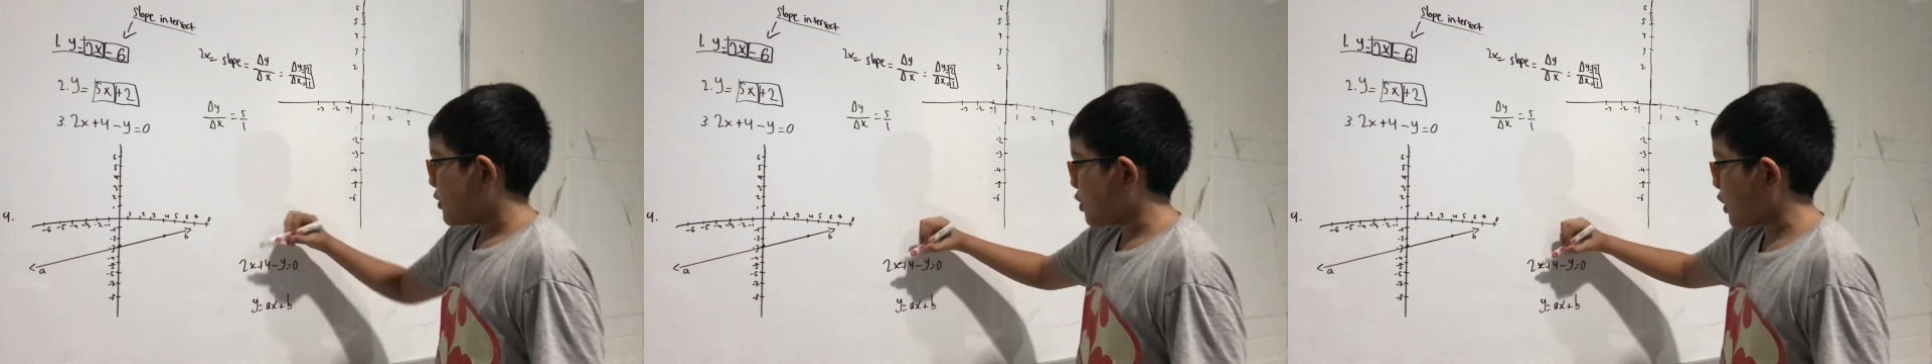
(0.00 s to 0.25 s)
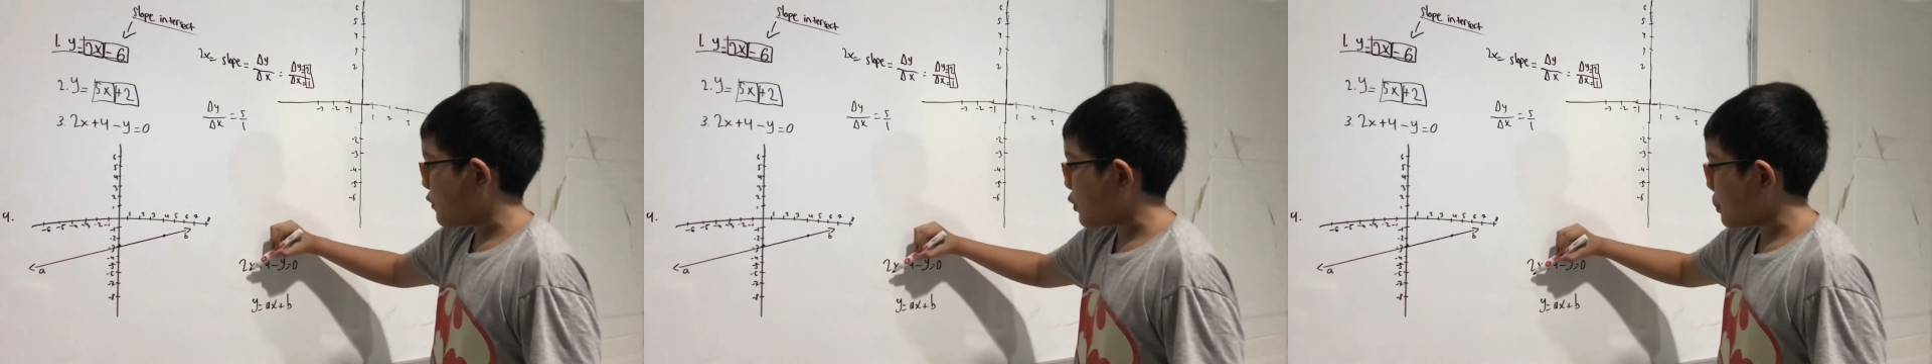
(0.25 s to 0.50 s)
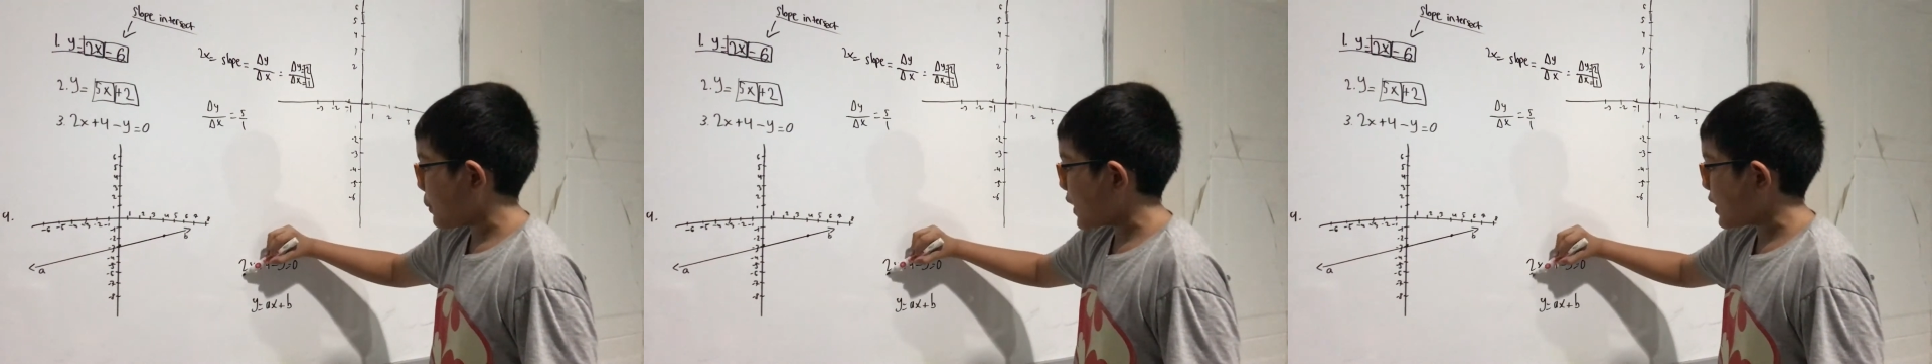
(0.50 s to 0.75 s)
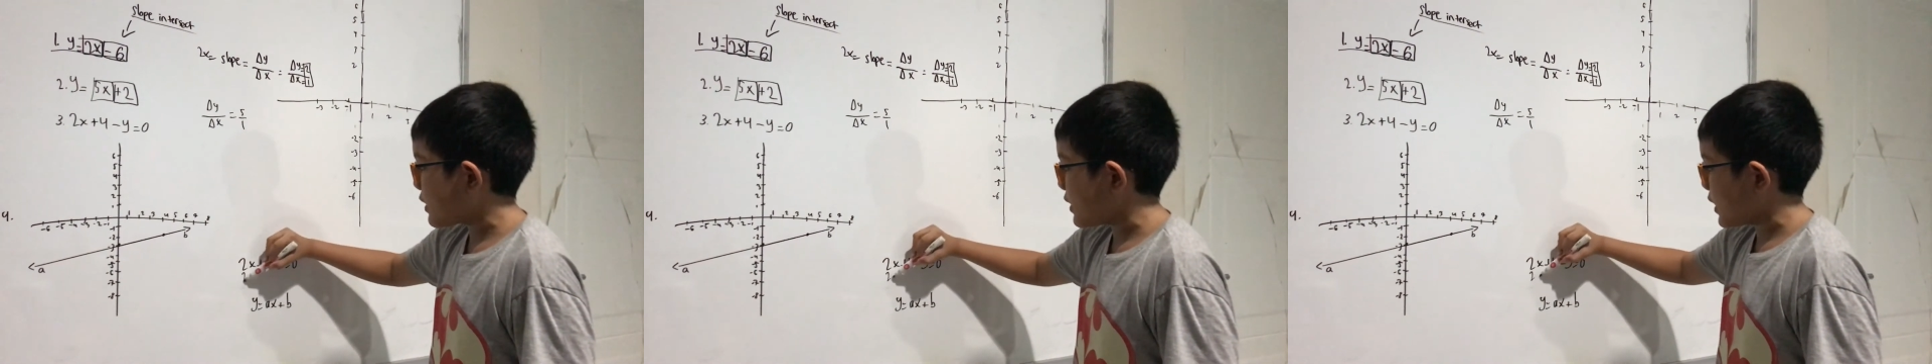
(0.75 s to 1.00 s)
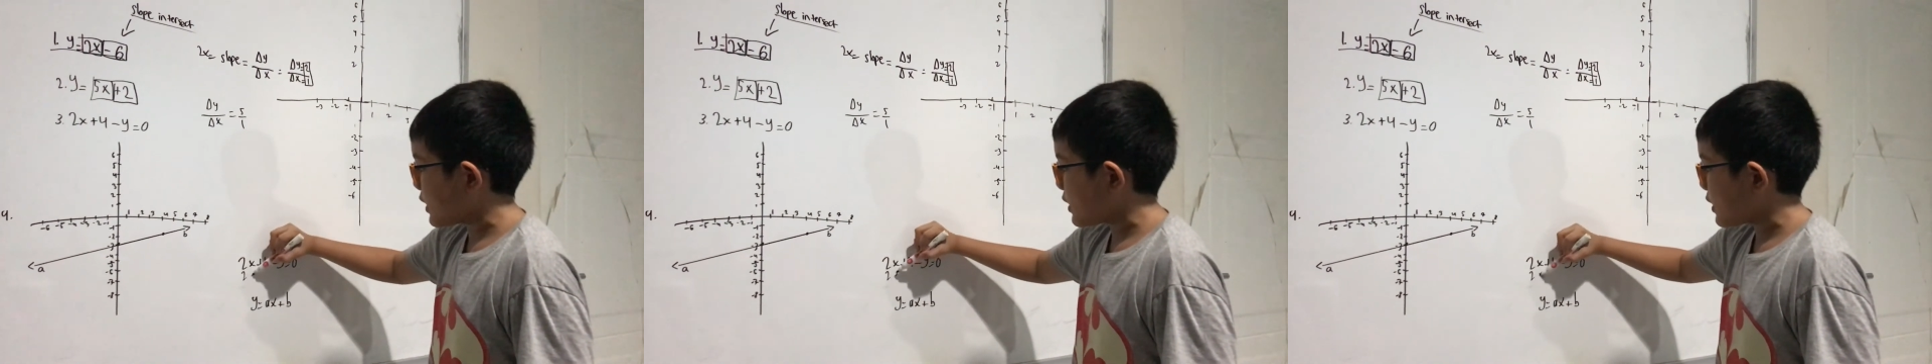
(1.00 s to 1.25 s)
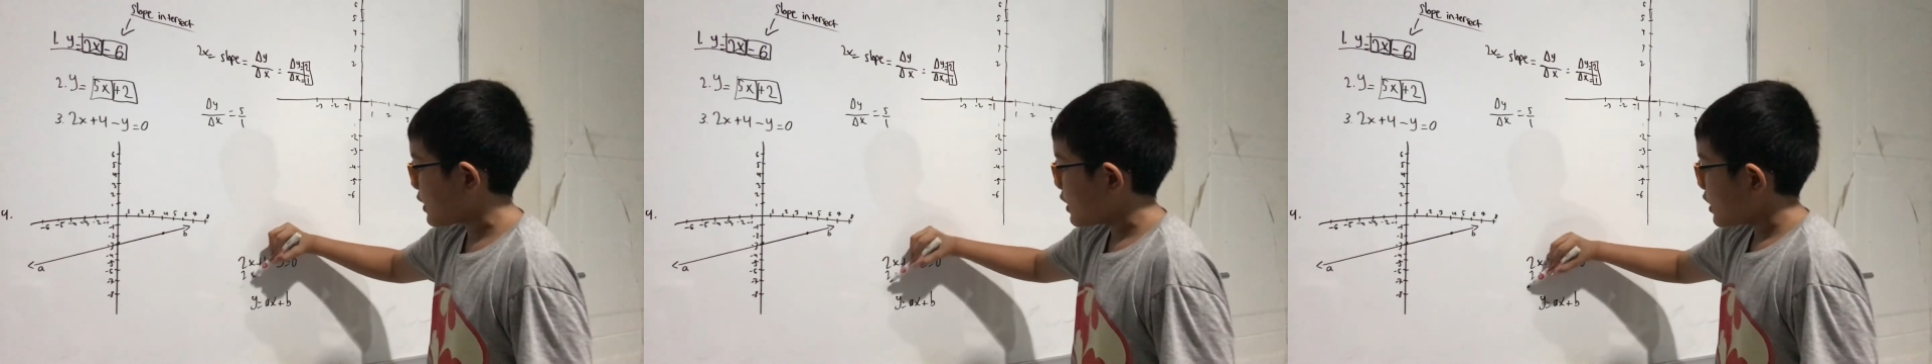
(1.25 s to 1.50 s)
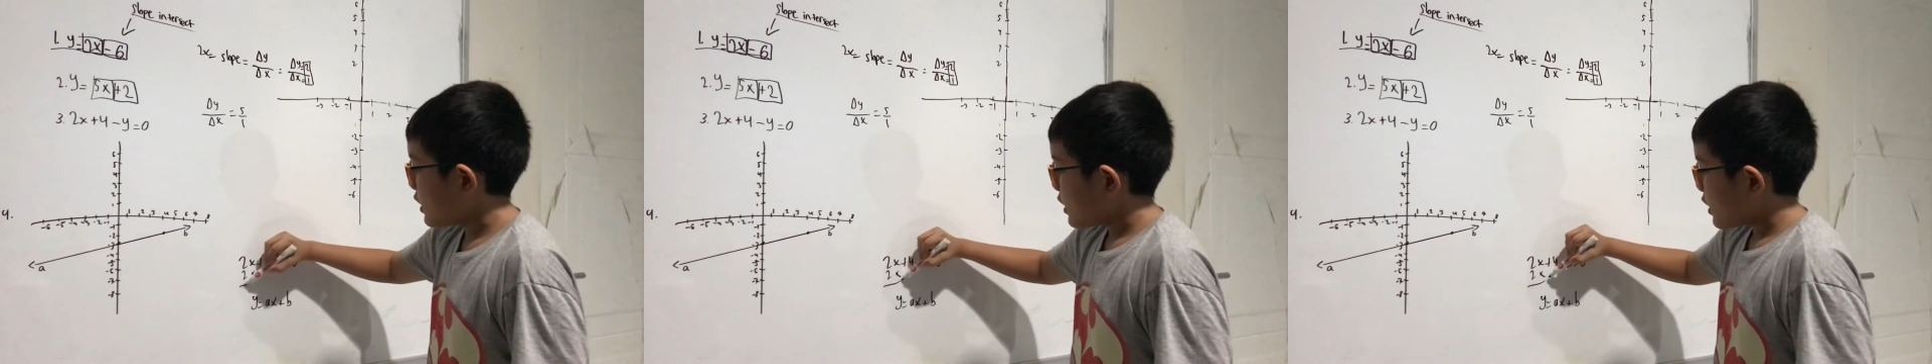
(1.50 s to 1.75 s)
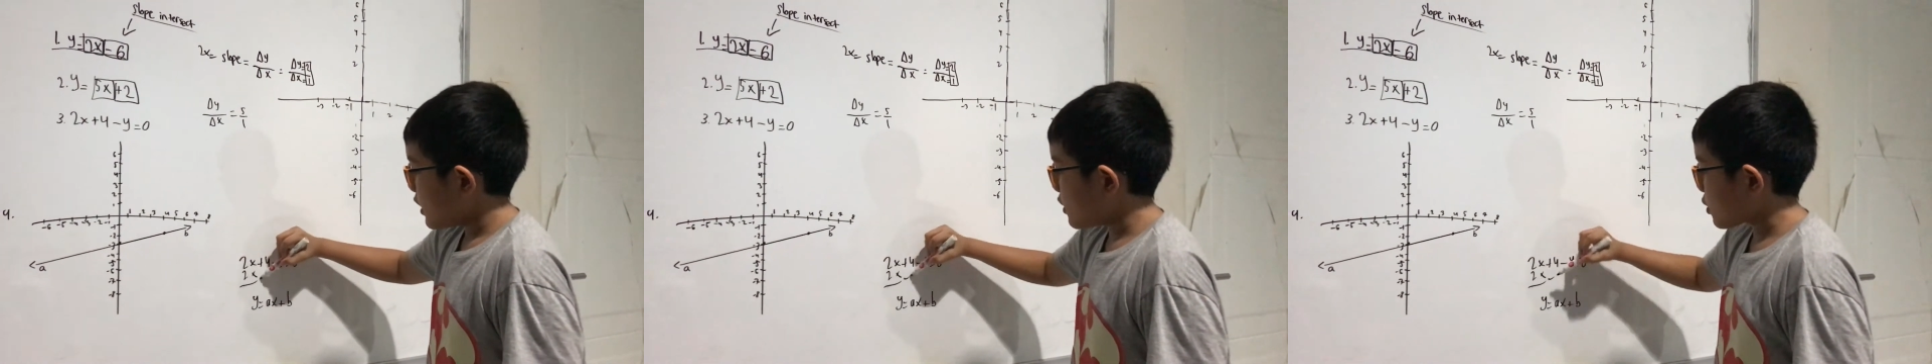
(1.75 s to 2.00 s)
So if we minus it,
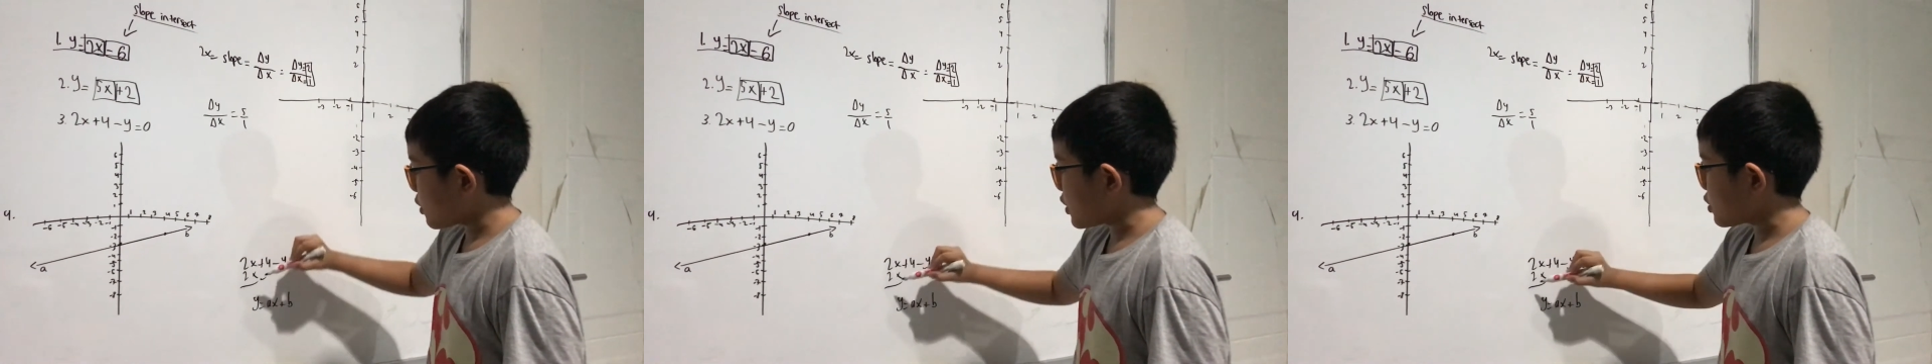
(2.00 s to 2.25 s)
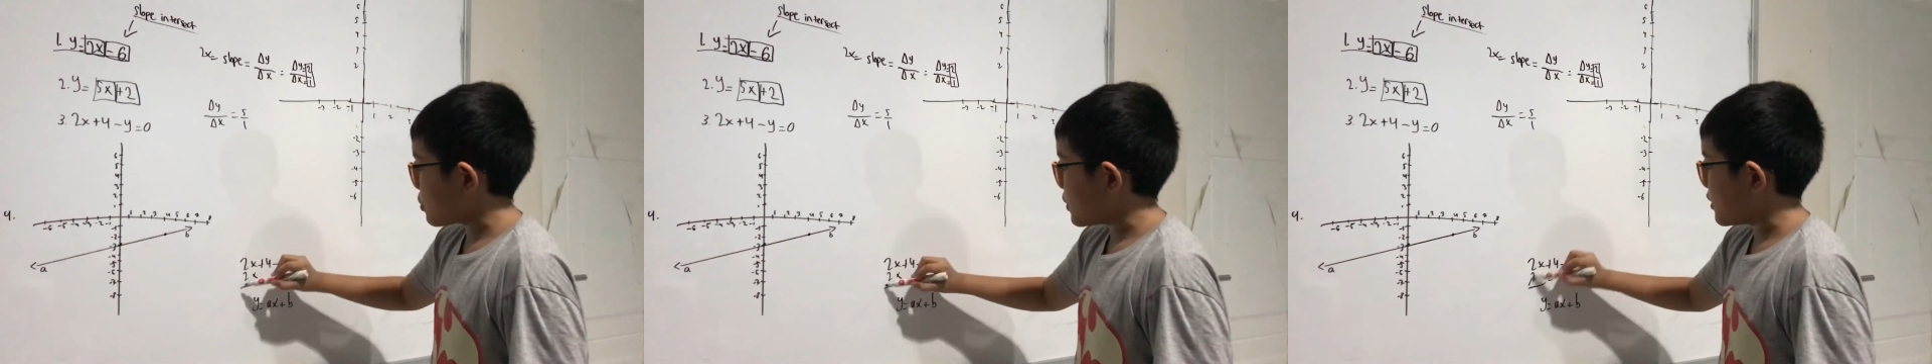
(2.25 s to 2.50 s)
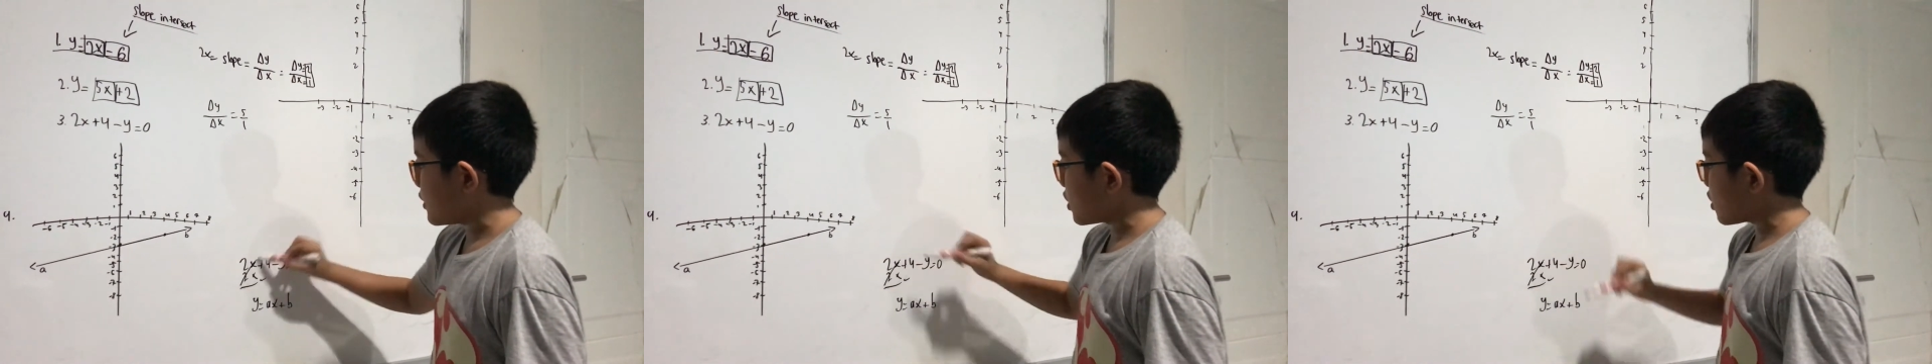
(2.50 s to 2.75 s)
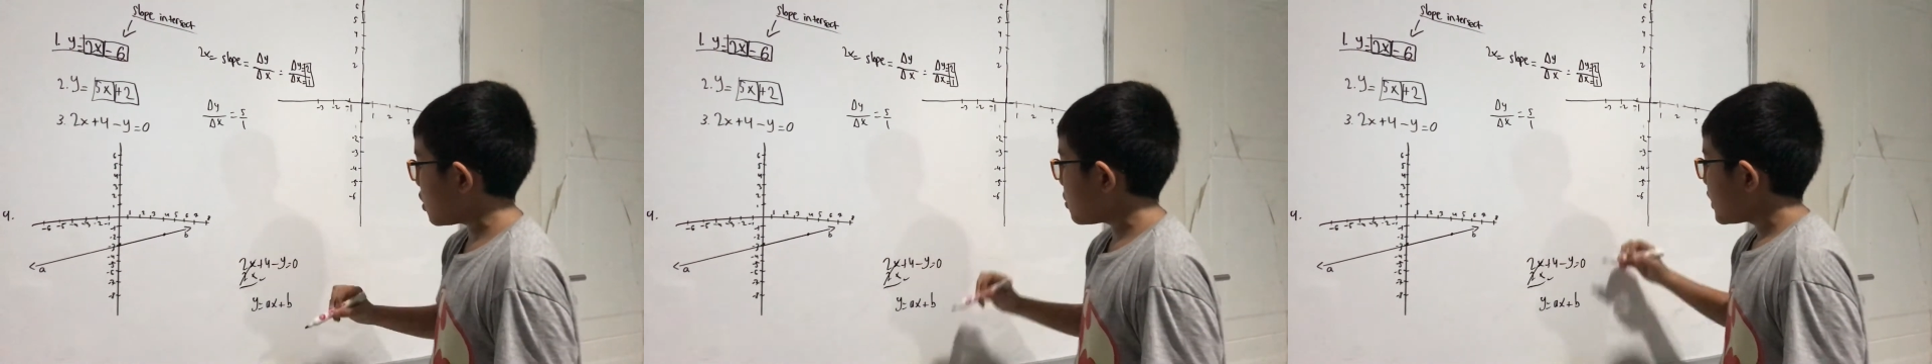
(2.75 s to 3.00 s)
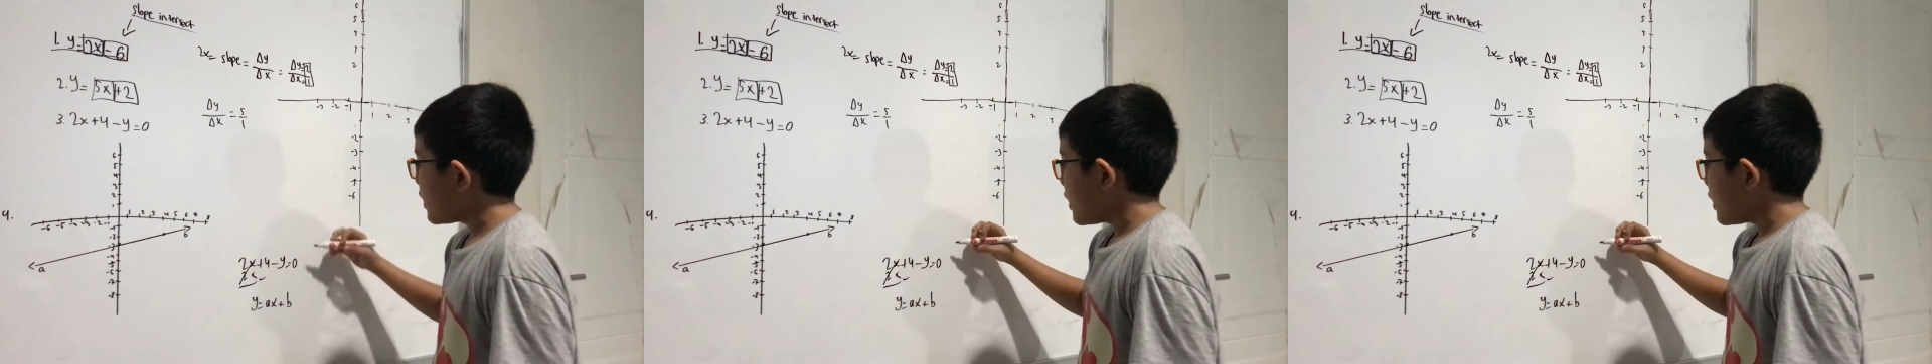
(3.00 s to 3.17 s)
it's going to be 0.